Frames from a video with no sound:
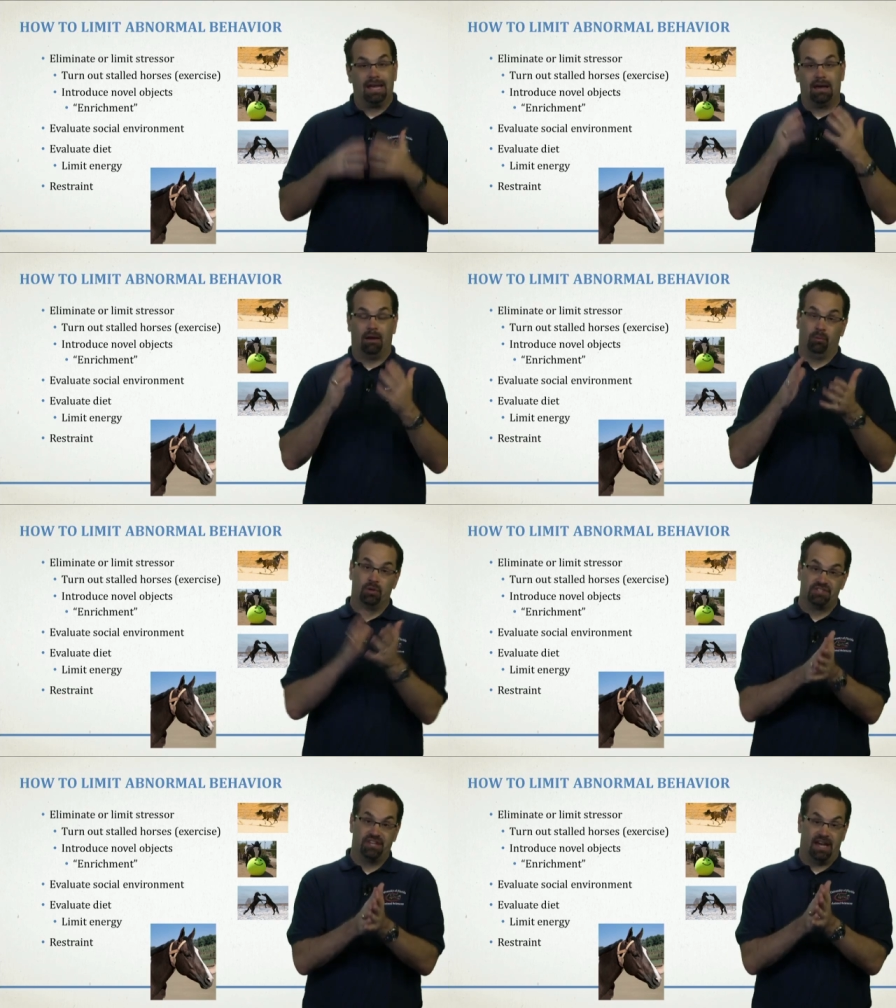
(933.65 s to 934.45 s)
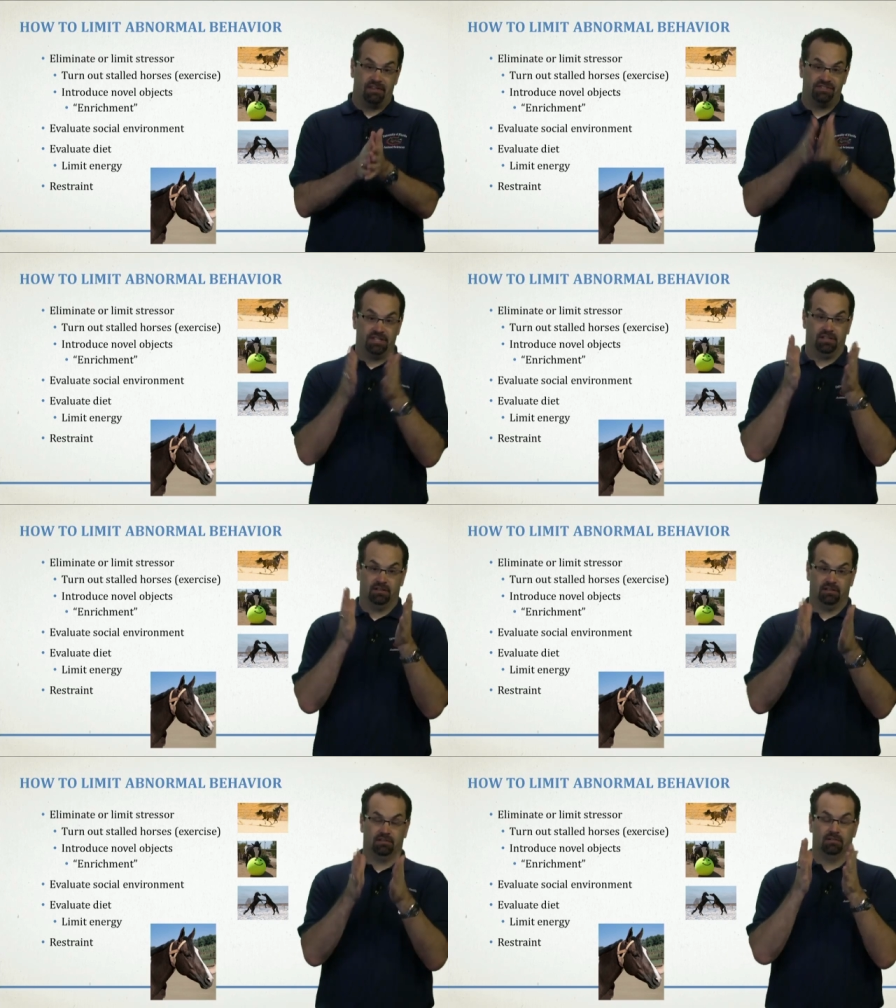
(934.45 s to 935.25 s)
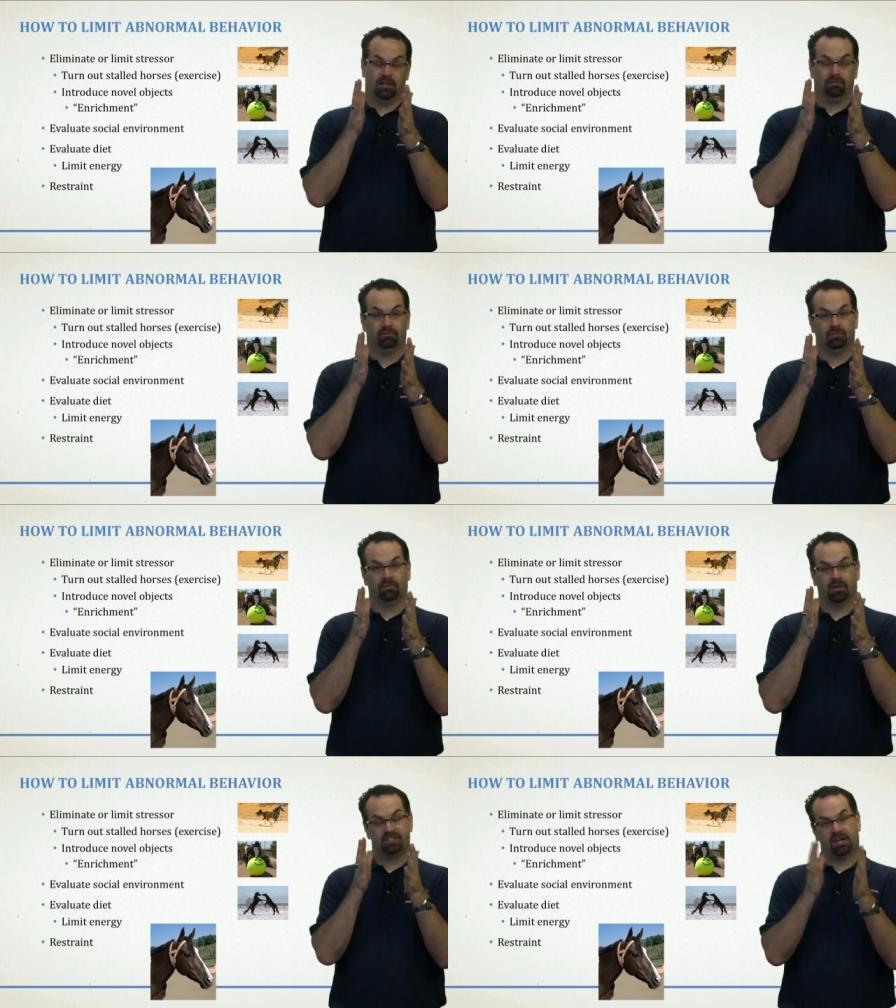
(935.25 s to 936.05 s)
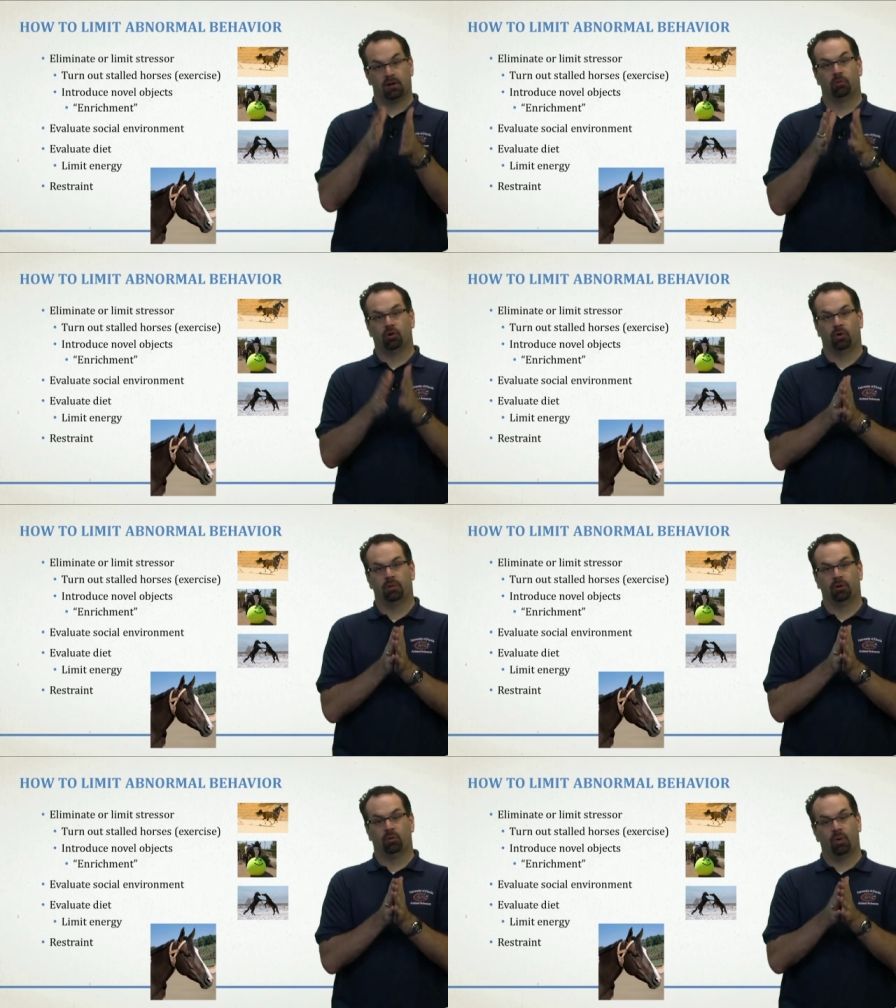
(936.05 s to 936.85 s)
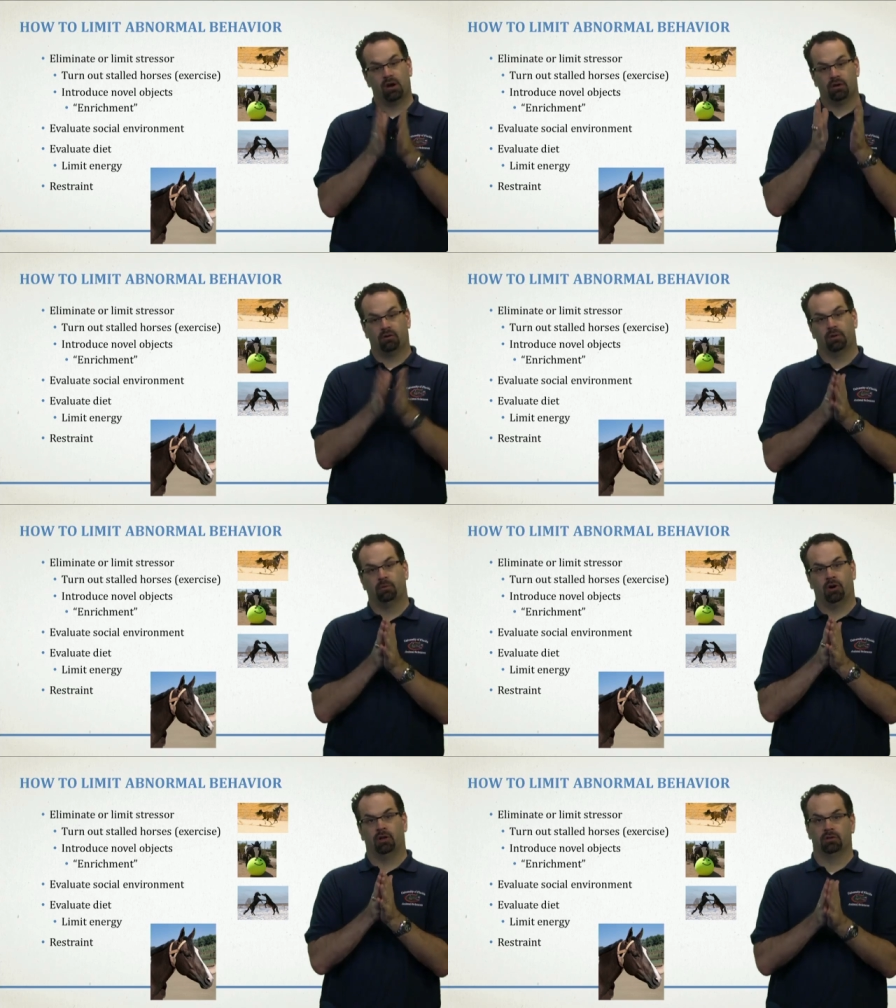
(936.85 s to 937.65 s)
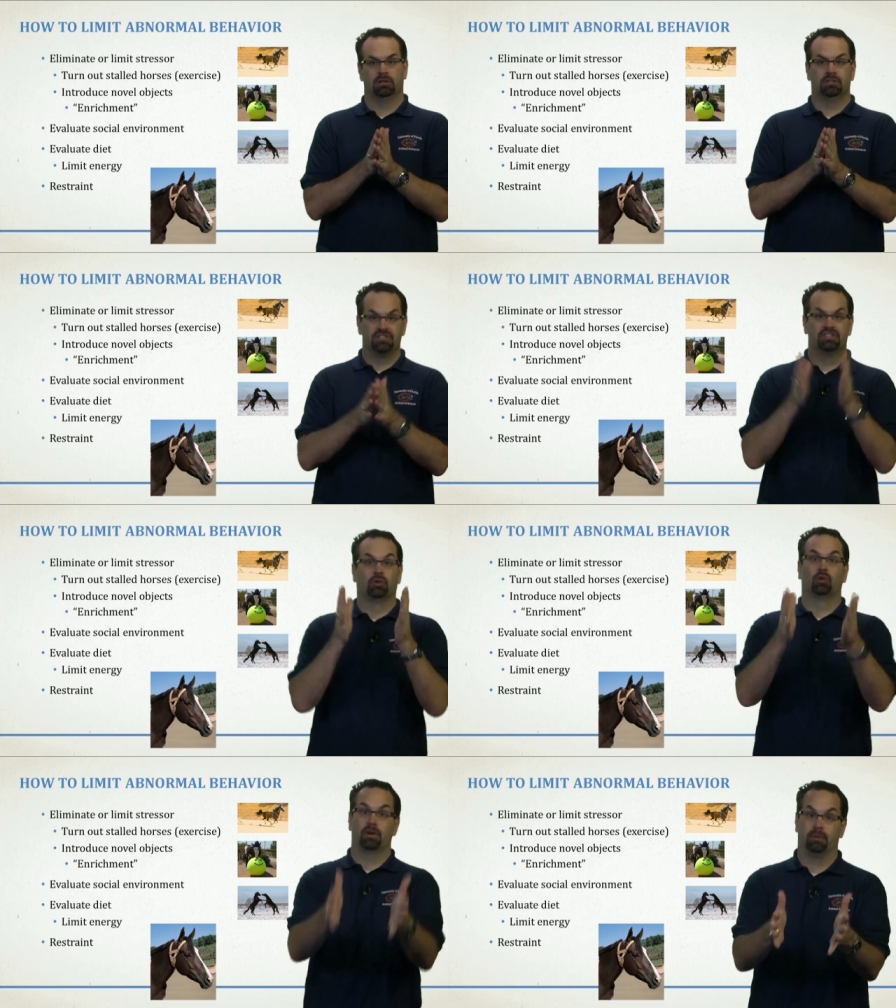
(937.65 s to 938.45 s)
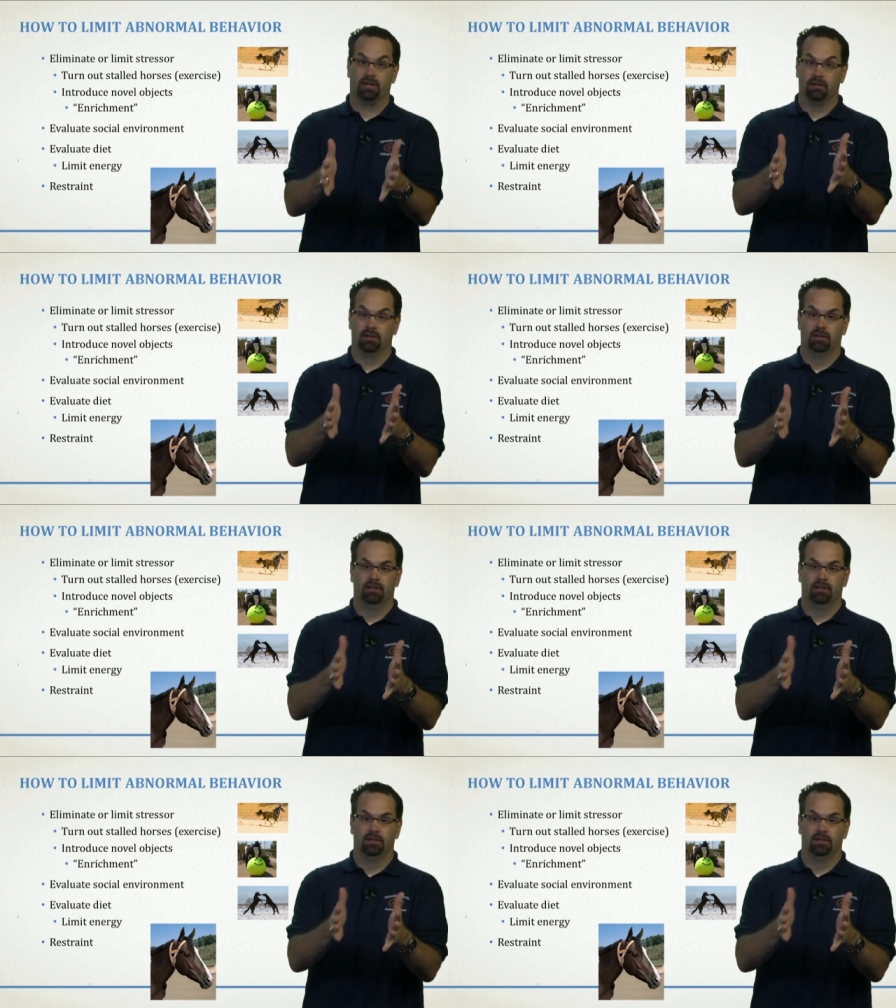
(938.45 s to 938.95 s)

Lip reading: Now, I will say I've seen a terrible cribber wearing a crib collar still cribbing.